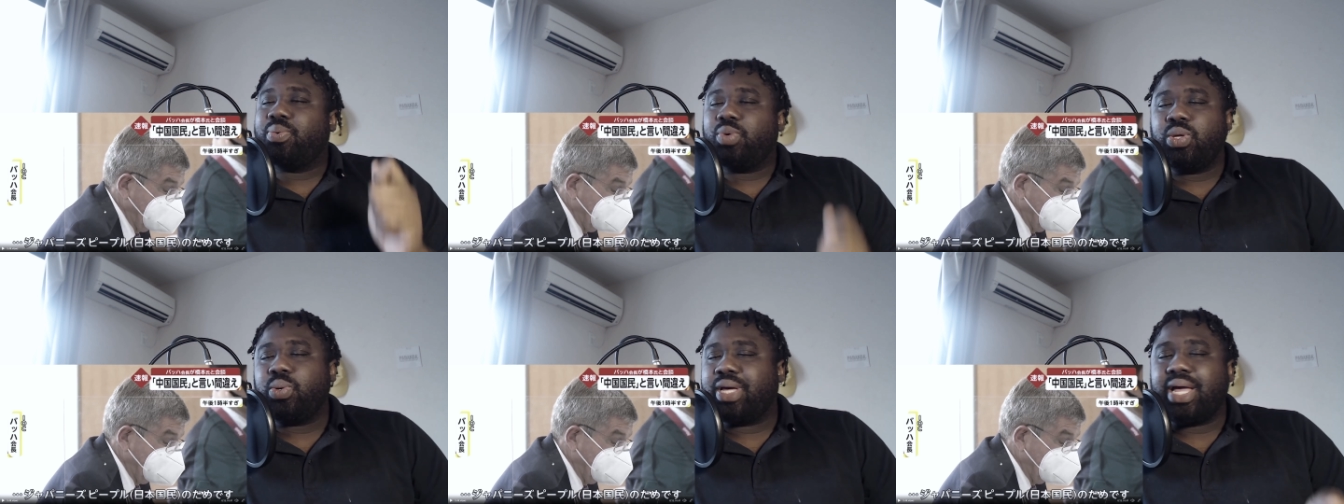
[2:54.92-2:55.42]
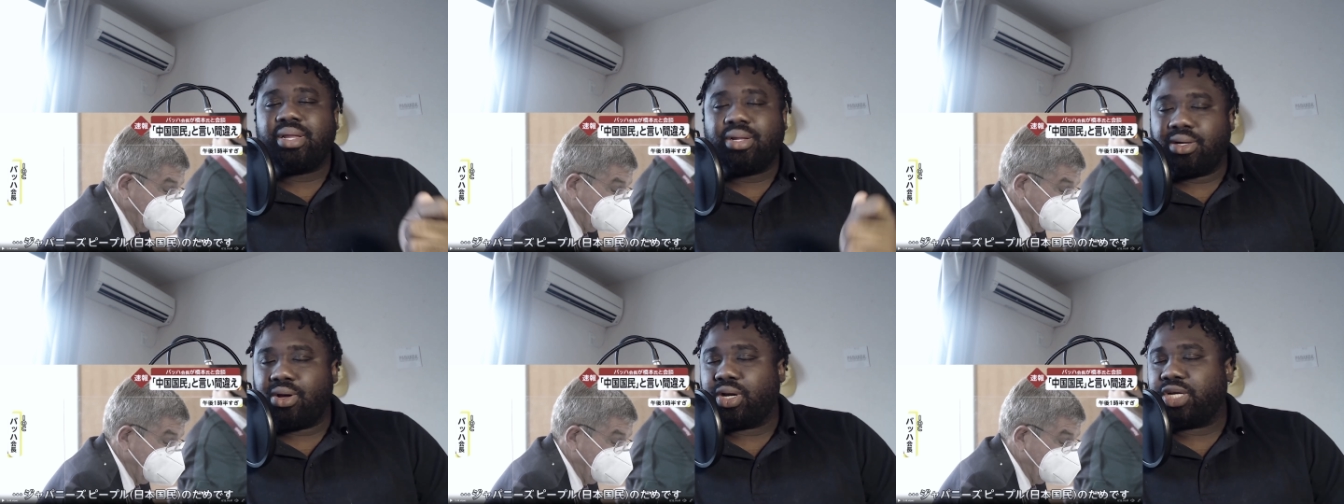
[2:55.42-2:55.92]
you cannot
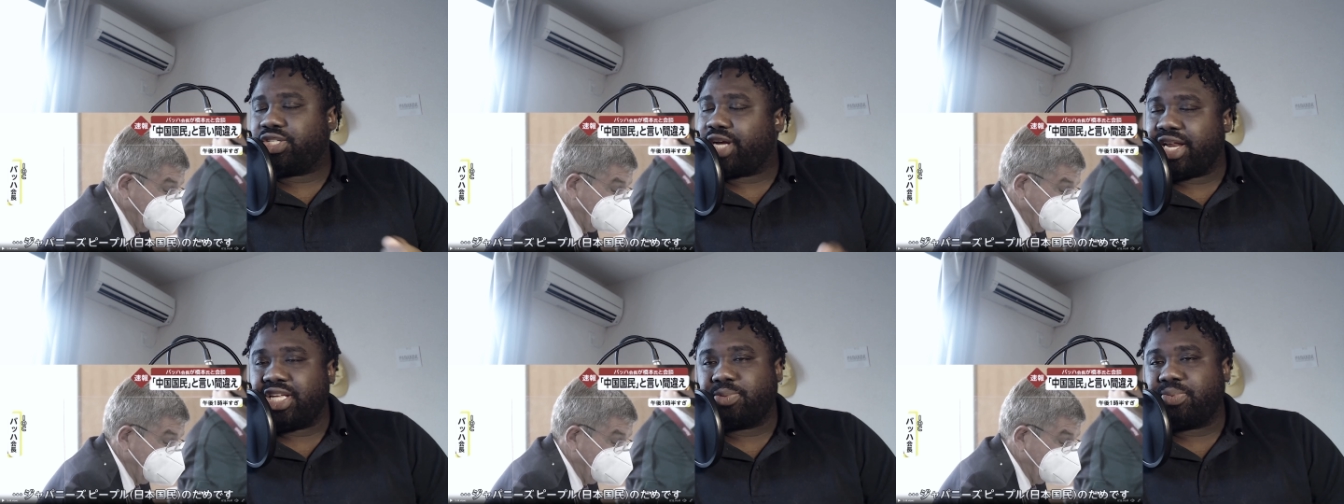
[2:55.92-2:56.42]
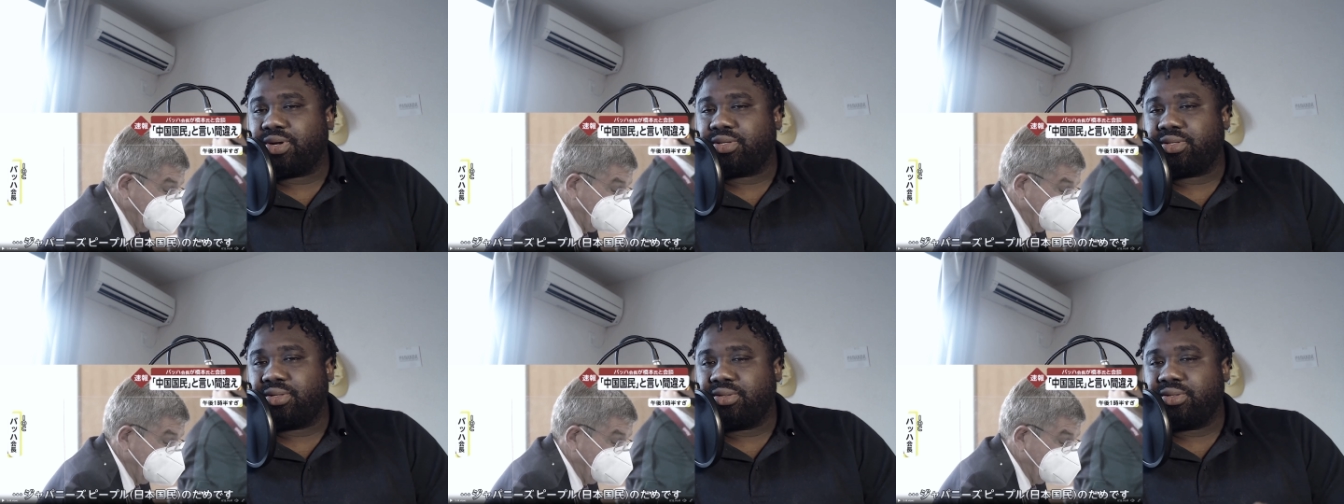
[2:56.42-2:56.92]
call a Chinese
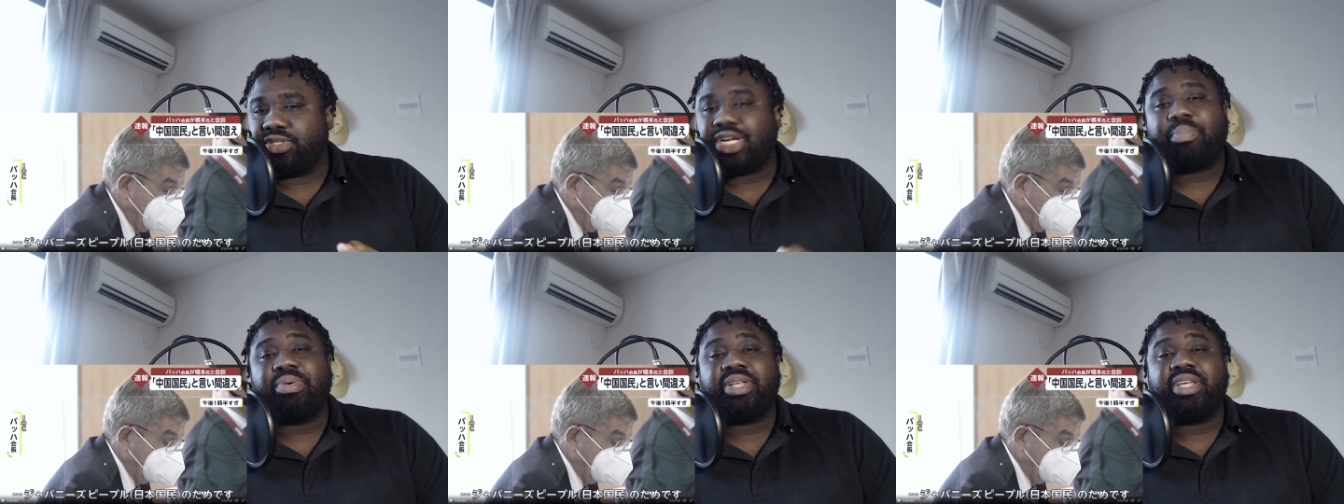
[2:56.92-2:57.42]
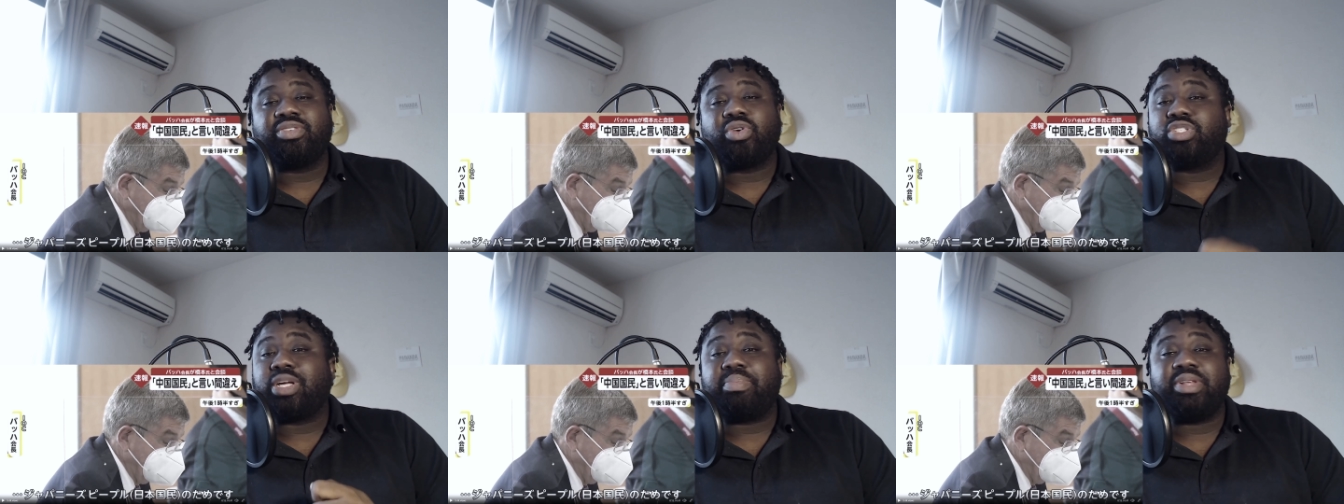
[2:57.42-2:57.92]
person Japanese or
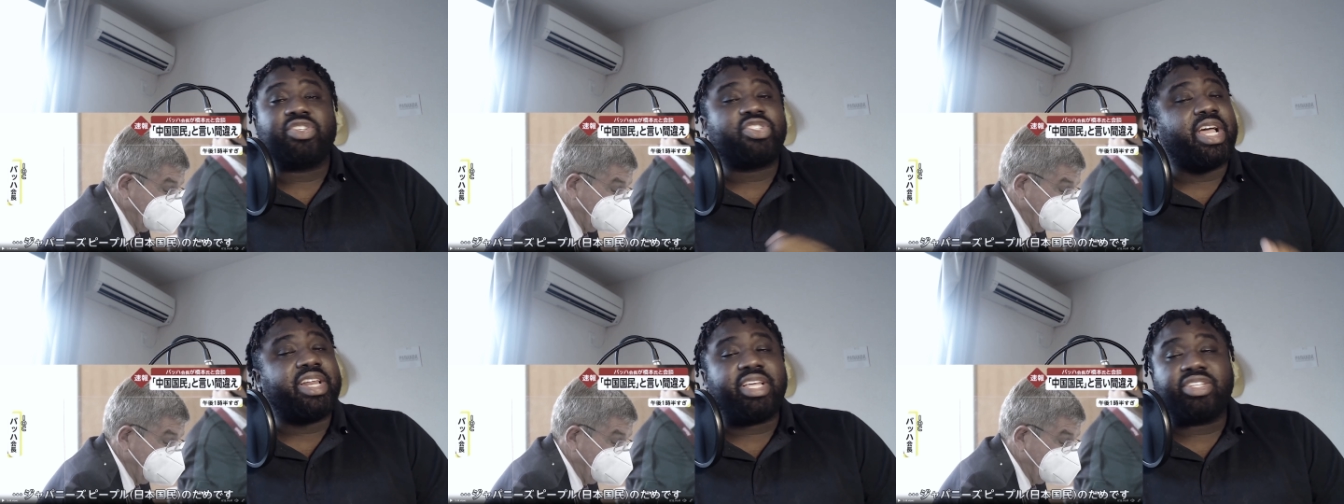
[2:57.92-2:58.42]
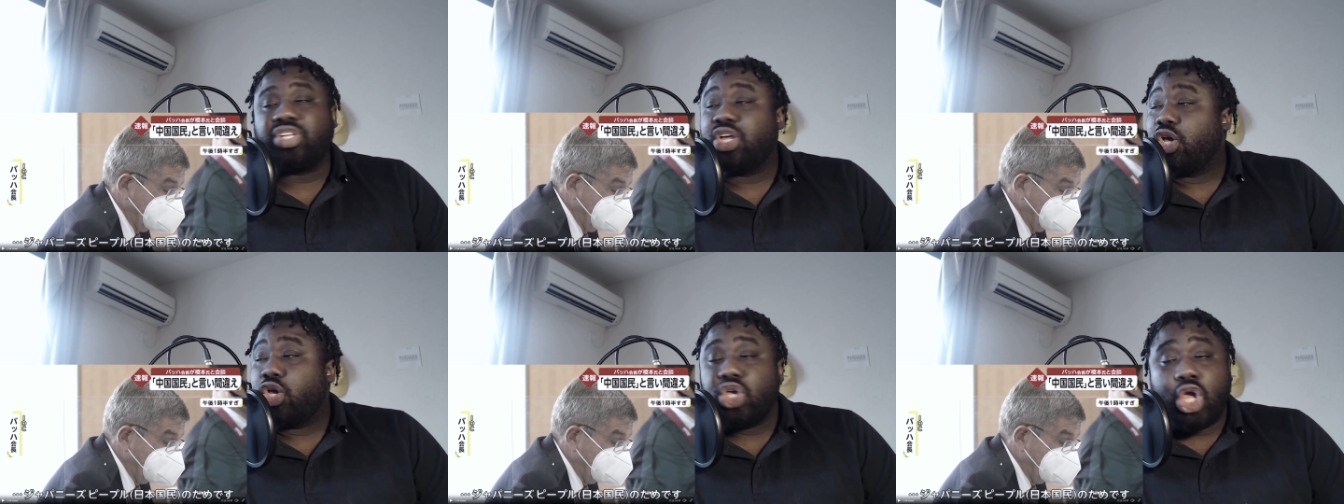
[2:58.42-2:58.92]
Japanese Chinese.
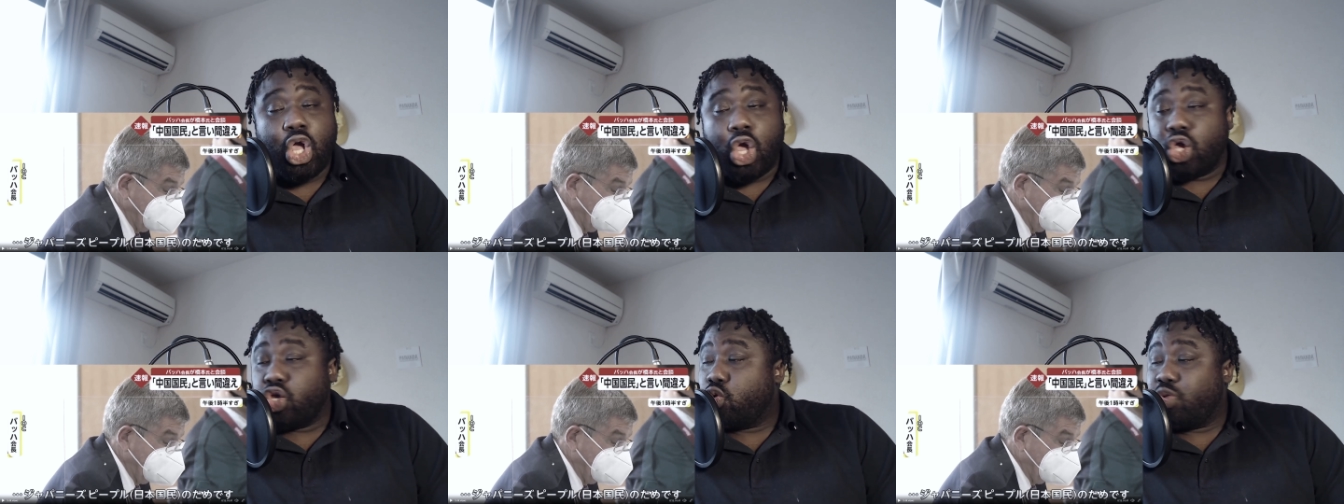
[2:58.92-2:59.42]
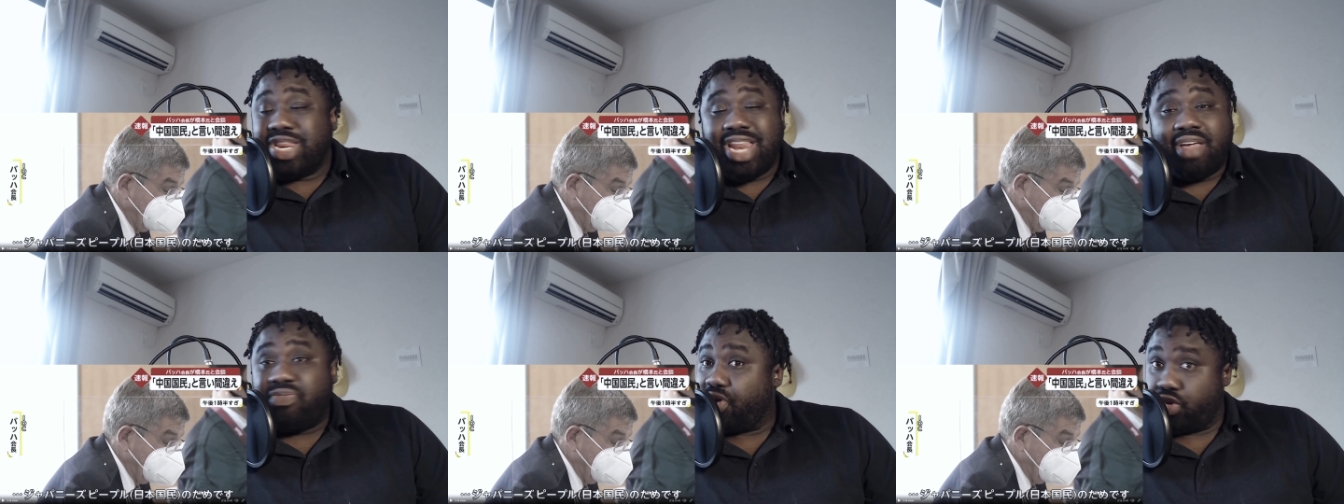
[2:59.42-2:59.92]
You
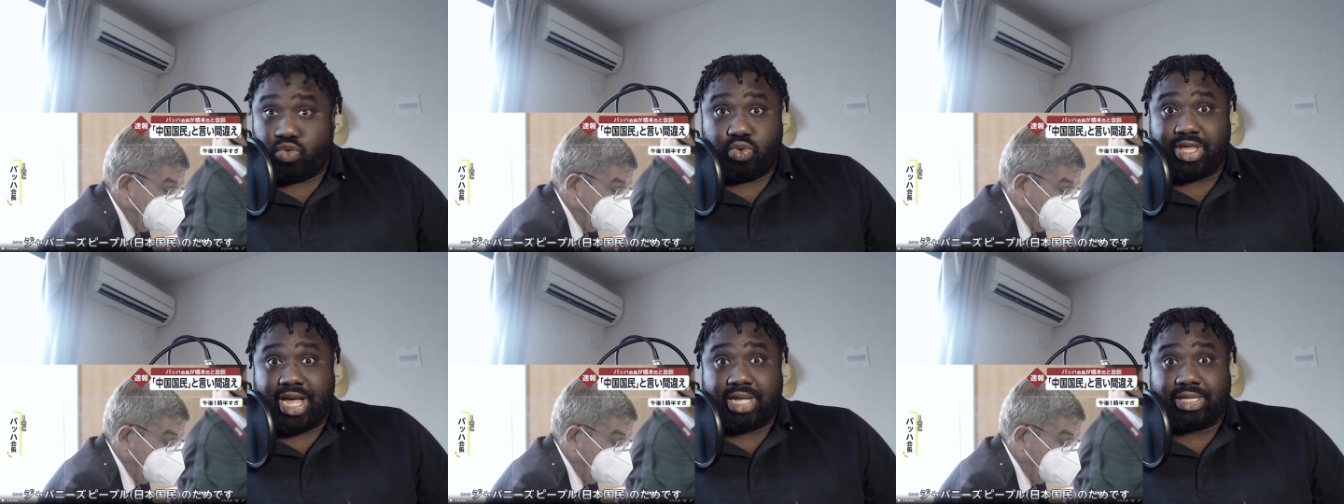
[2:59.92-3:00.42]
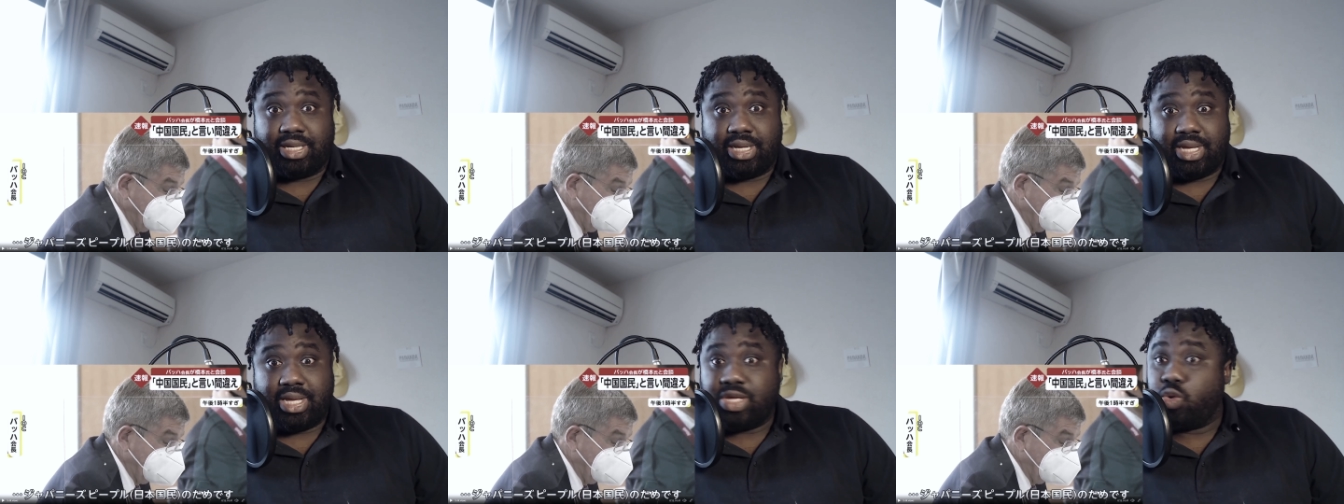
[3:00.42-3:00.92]
never do that.
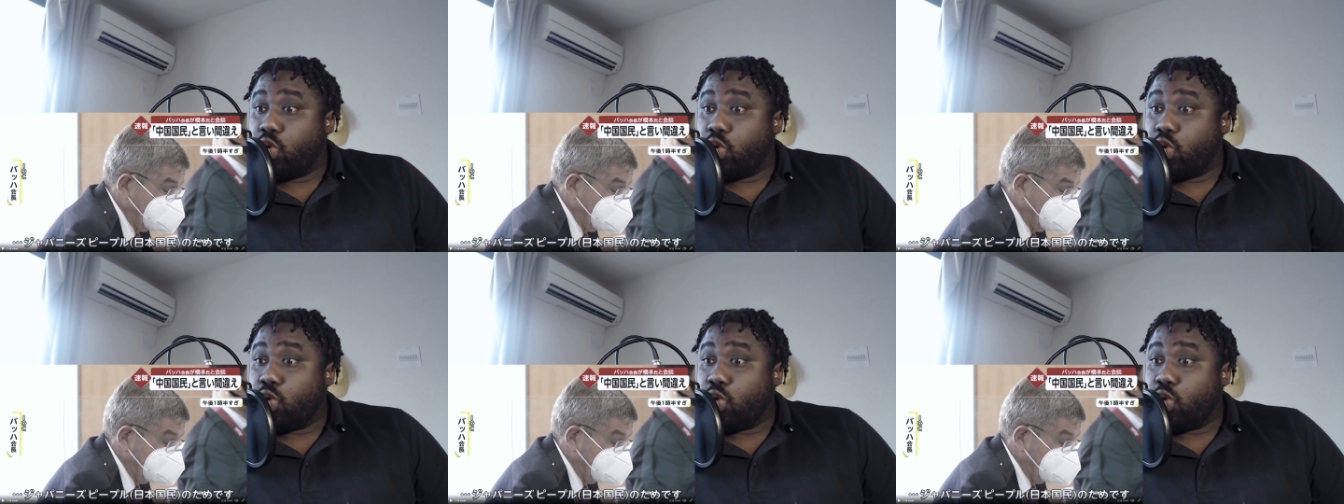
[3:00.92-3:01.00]
You